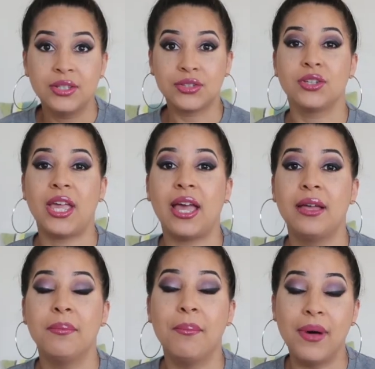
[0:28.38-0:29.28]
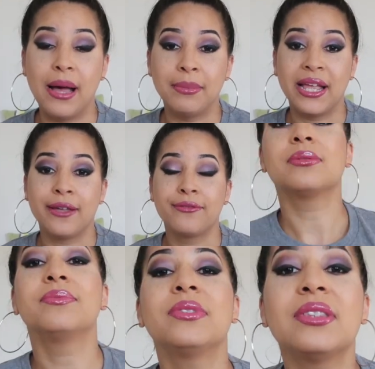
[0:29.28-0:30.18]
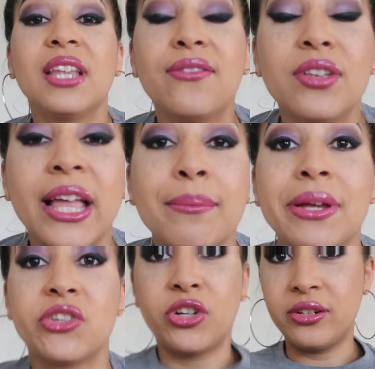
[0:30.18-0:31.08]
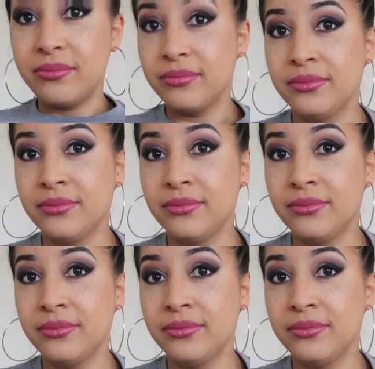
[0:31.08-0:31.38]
So yeah, mom life. If you like my shirt,